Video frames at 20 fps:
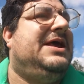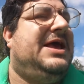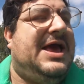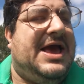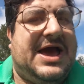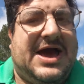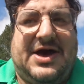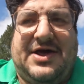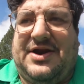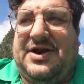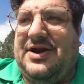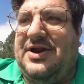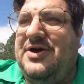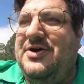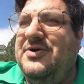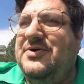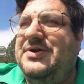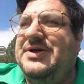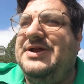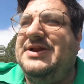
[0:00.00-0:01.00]
how to
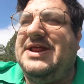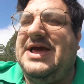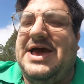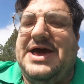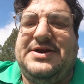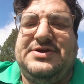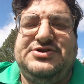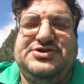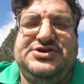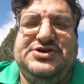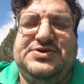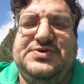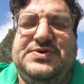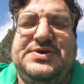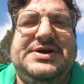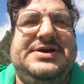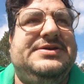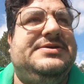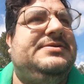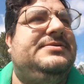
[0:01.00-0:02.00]
load it, how to shoot
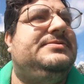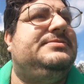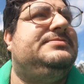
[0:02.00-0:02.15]
it.